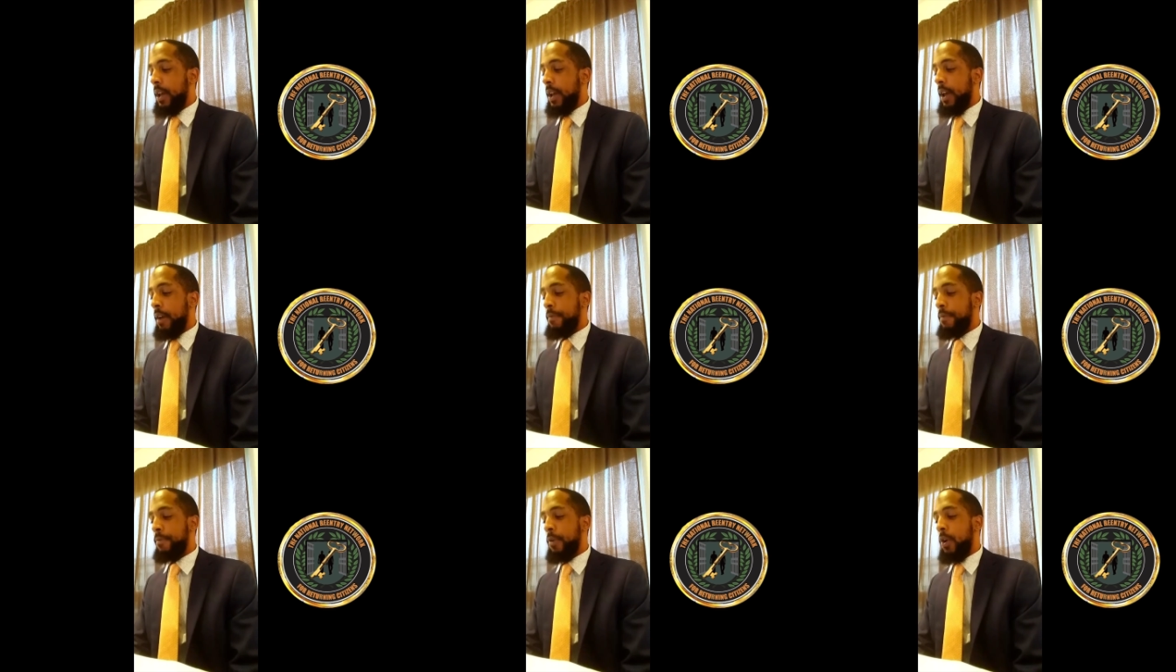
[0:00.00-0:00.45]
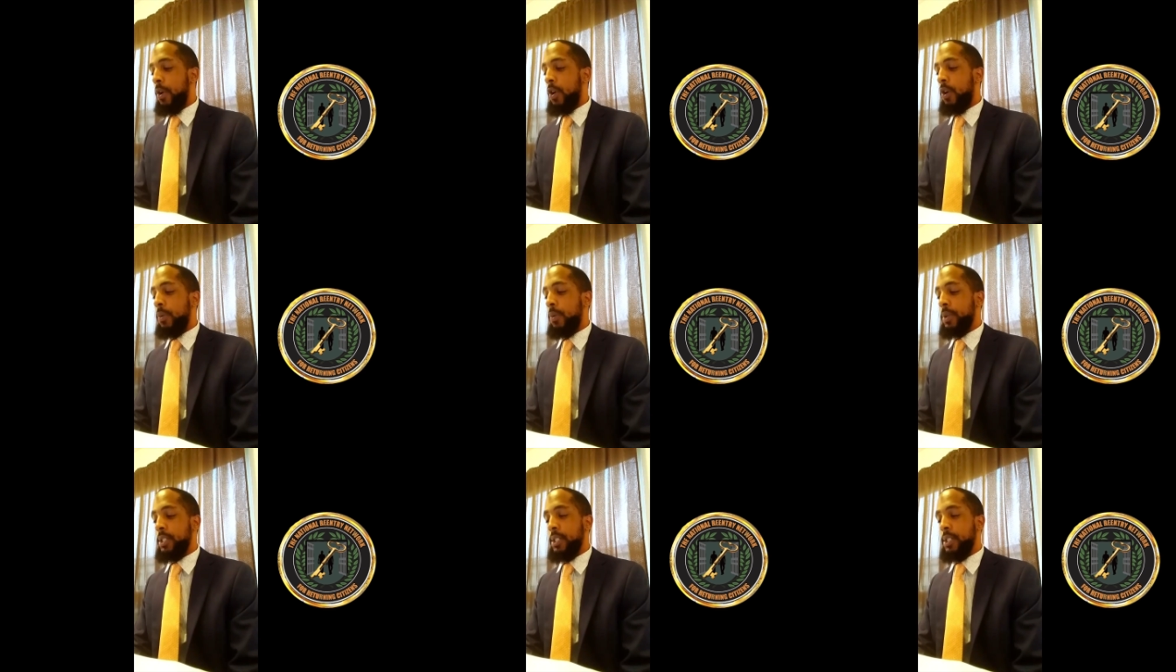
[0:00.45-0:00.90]
and for
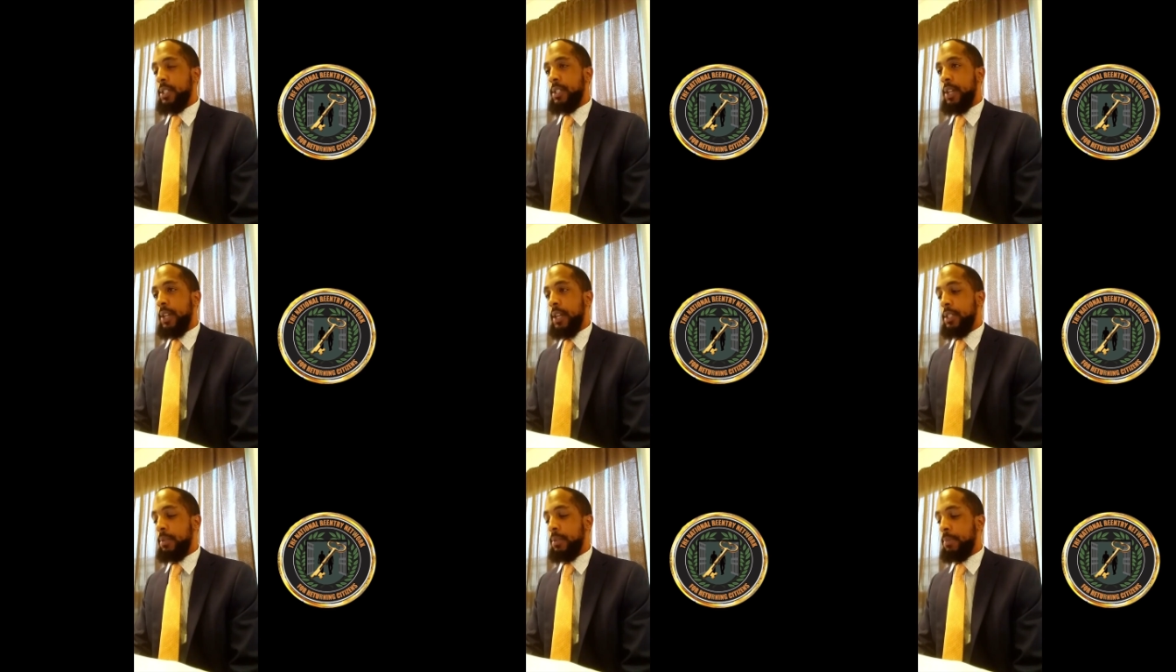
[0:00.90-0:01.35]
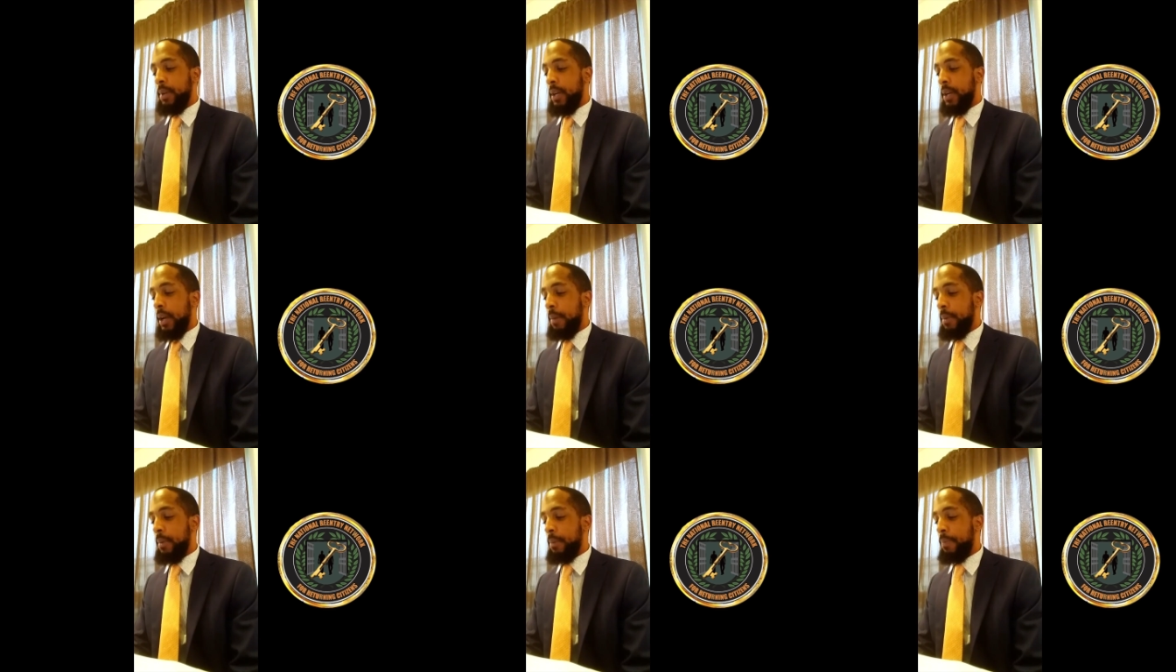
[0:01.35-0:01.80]
onward success in
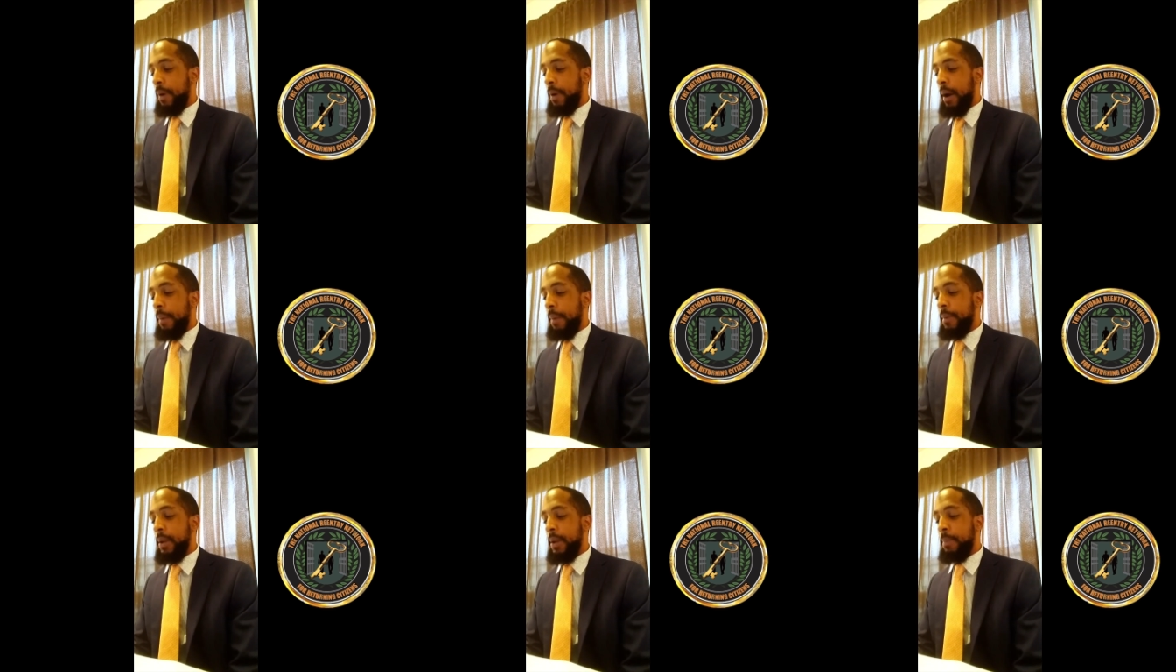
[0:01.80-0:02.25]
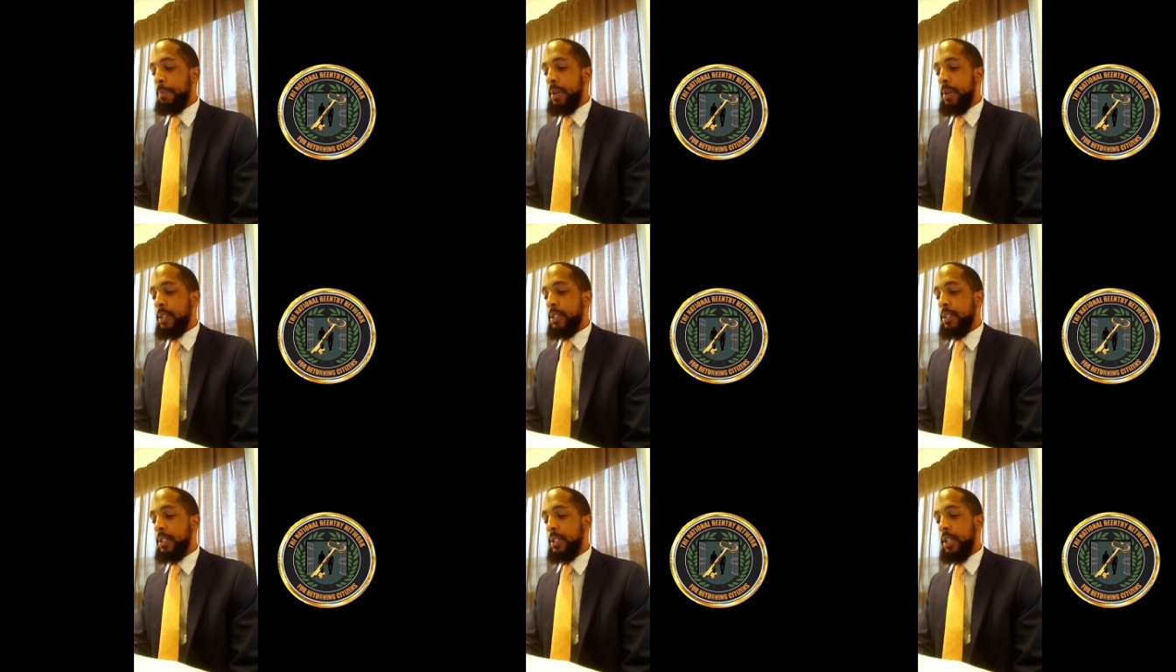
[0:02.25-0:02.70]
becoming prominent
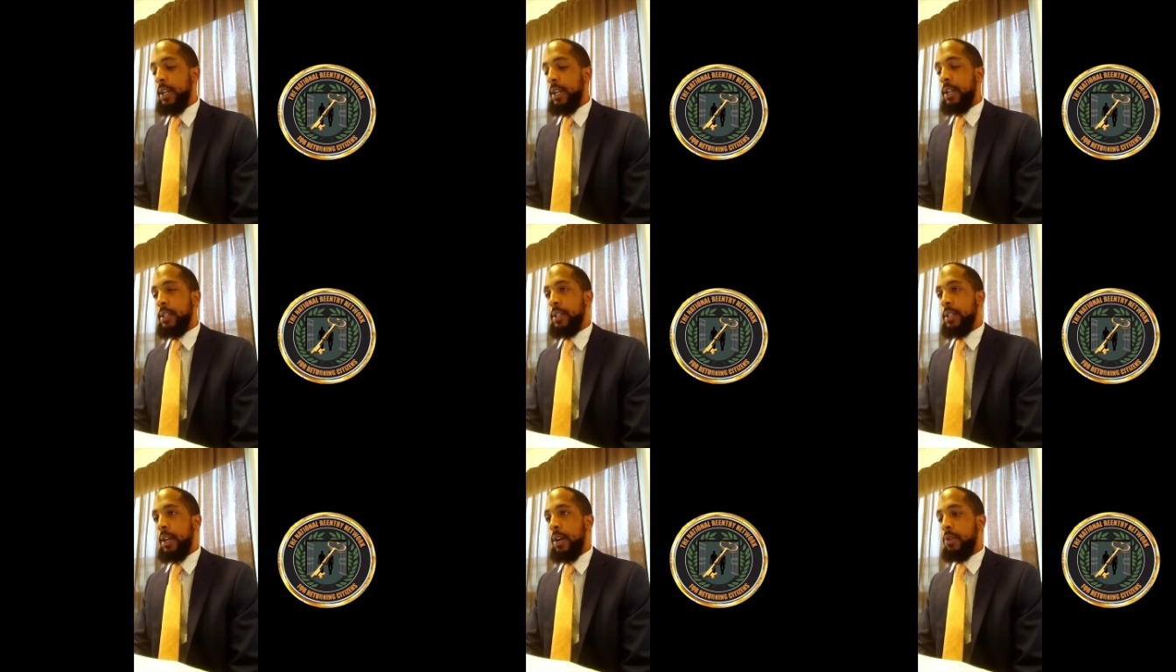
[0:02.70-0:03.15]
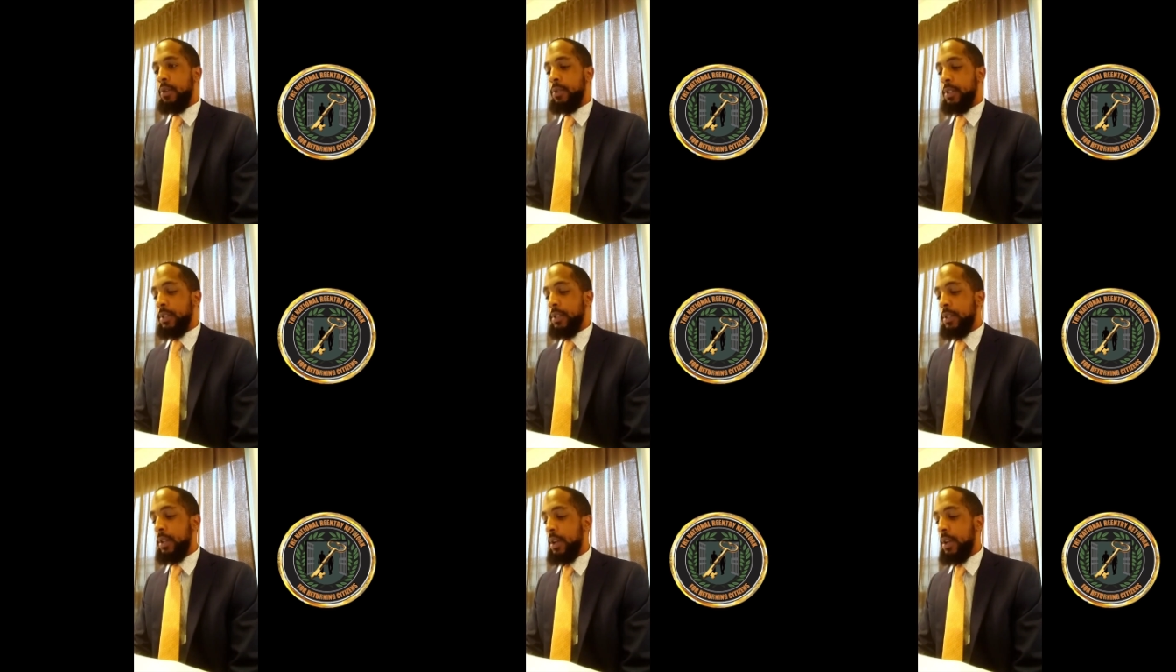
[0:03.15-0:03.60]
business leaders and
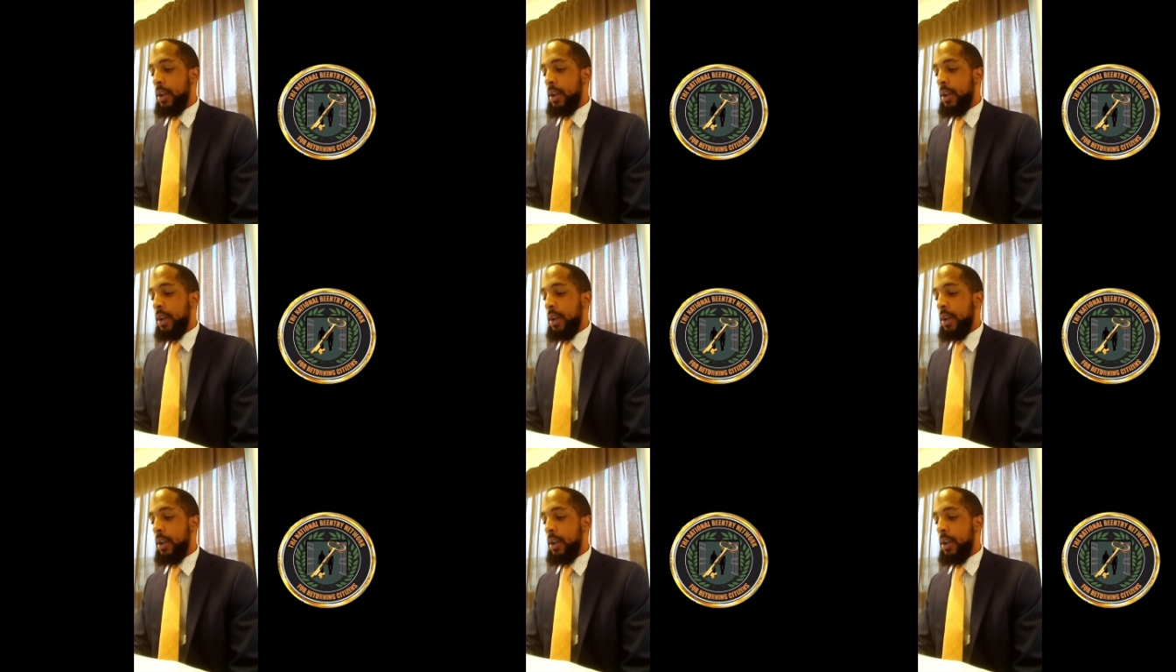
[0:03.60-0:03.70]
owners,